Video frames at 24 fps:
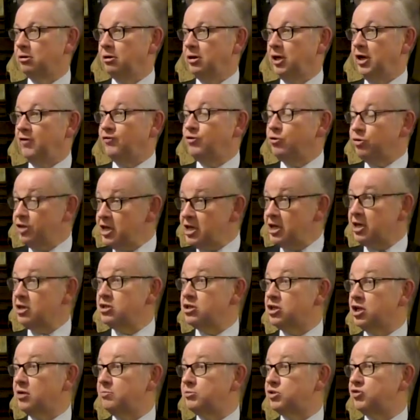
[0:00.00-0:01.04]
If you think in
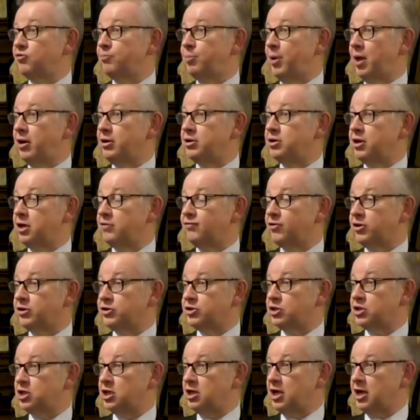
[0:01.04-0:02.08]
terms of
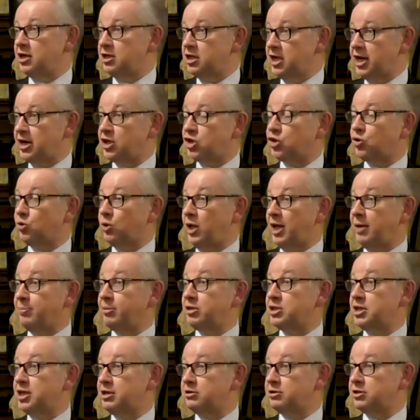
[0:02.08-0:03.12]
biodiversity and natural
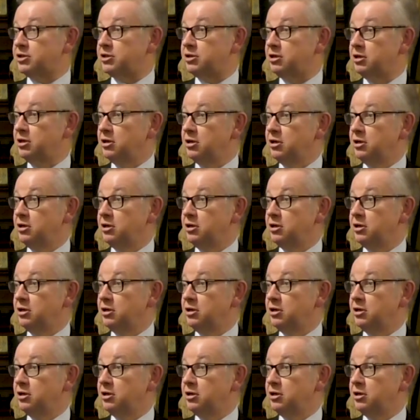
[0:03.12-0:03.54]
habitats,